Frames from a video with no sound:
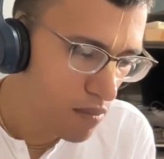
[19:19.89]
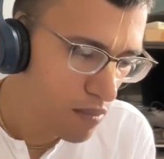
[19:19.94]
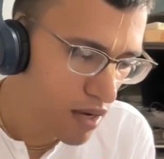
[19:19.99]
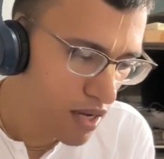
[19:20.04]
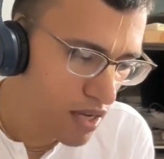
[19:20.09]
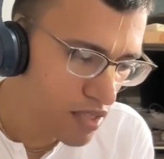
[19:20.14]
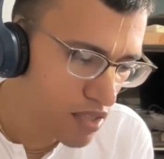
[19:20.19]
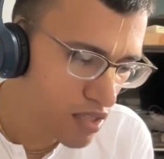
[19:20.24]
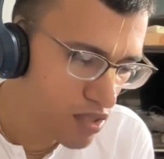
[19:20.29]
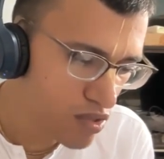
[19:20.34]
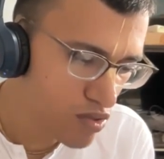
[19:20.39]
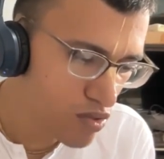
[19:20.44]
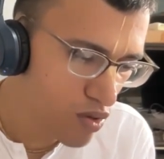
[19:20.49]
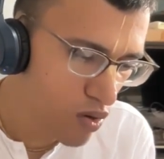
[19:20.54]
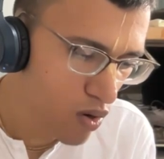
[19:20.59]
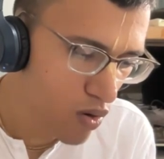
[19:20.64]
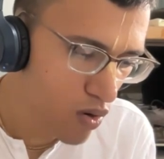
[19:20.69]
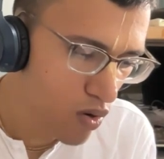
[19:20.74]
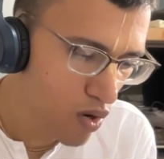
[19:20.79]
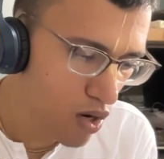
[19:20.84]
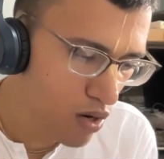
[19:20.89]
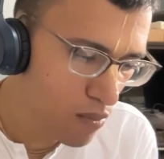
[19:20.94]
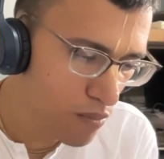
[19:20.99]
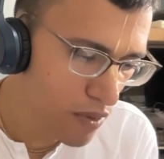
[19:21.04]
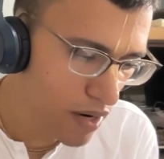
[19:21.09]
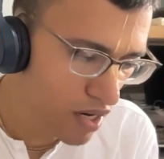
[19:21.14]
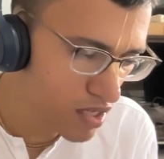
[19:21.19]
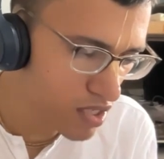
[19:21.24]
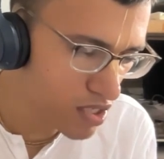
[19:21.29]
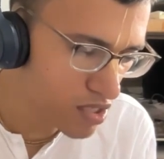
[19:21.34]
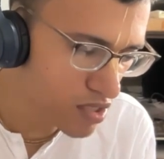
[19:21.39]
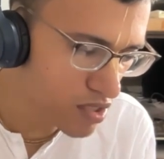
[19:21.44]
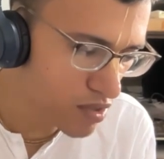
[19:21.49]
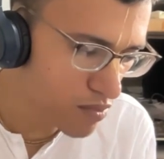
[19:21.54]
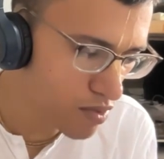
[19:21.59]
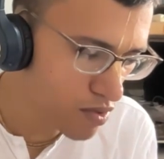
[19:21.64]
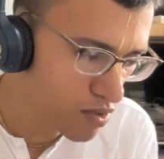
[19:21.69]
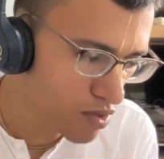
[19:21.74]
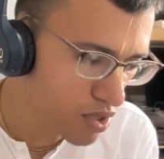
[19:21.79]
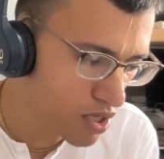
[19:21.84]
by the so-called practice
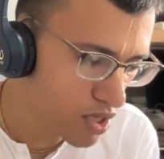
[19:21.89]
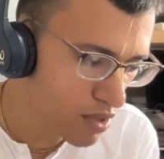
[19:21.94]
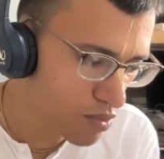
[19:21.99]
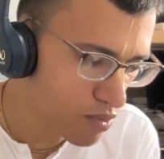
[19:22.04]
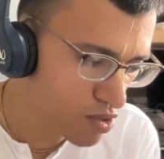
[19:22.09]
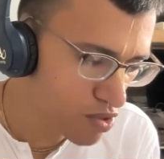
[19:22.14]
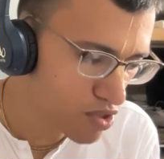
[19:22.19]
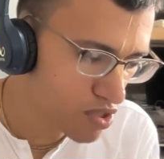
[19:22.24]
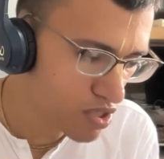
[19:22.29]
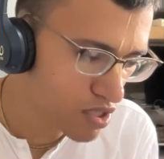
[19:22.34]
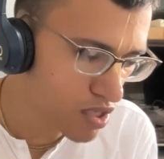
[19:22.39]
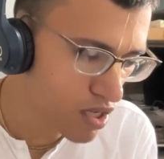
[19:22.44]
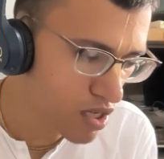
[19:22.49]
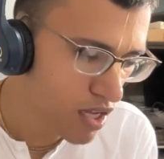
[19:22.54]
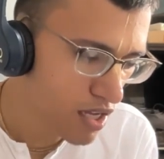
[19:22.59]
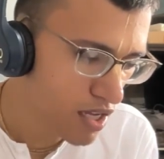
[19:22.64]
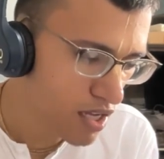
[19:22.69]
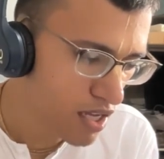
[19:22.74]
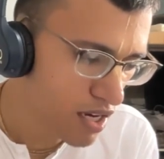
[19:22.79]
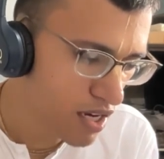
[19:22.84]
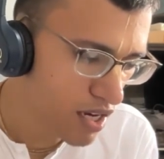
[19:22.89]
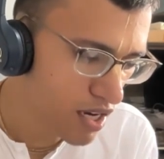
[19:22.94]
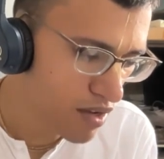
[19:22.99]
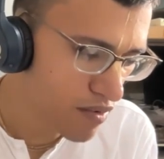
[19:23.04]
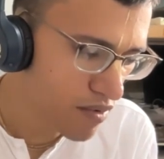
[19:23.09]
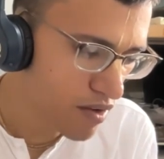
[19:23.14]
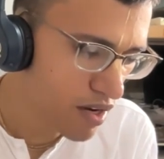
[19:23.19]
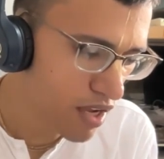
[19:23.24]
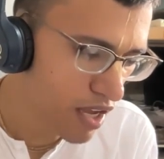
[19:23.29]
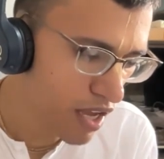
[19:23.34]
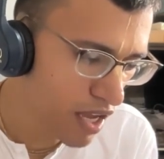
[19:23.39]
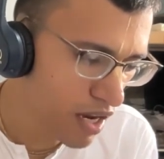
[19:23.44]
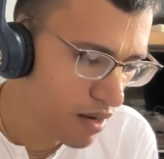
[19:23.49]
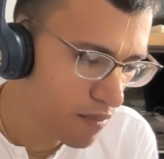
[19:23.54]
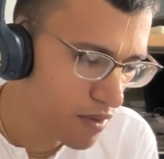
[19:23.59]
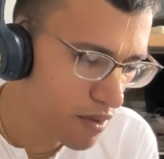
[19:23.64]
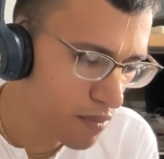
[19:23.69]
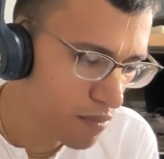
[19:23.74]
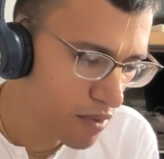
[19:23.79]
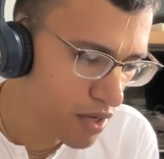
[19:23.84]
of yogic posture can never
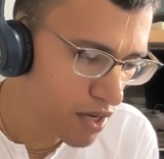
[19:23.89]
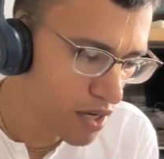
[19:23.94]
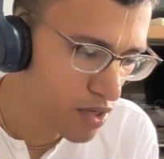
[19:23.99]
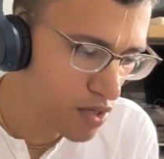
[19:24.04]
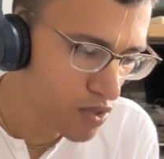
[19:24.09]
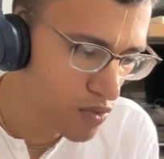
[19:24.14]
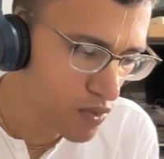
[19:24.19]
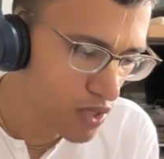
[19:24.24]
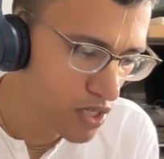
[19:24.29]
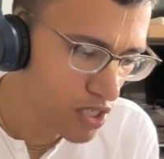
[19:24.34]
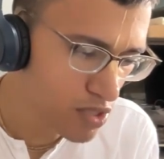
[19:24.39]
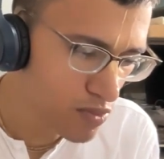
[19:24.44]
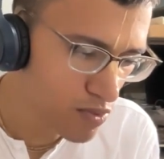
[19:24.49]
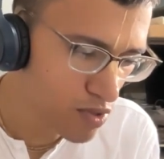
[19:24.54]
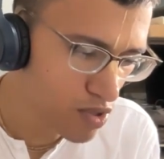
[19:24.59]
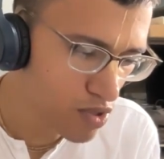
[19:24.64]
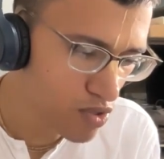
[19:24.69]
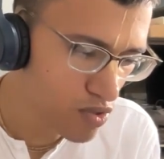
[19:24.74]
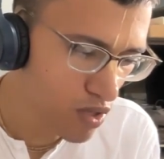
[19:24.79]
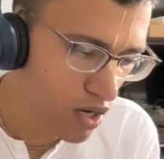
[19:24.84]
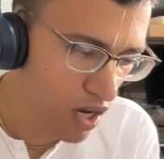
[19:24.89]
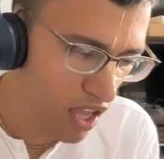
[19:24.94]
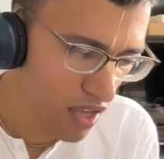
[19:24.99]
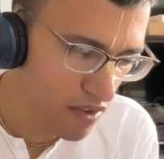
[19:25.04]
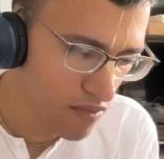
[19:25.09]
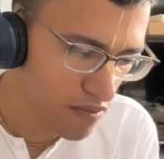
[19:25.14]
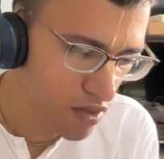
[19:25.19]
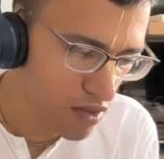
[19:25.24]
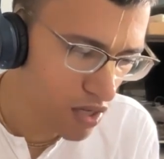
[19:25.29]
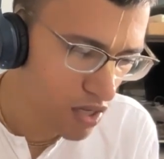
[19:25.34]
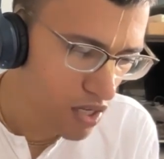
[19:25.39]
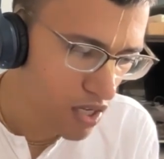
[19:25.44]
help a man towards spiritual life.